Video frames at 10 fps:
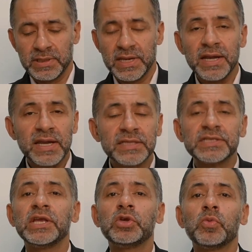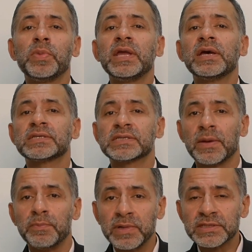tendency to be a
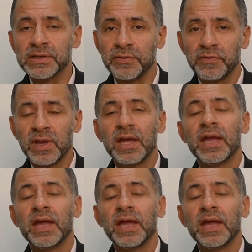submissive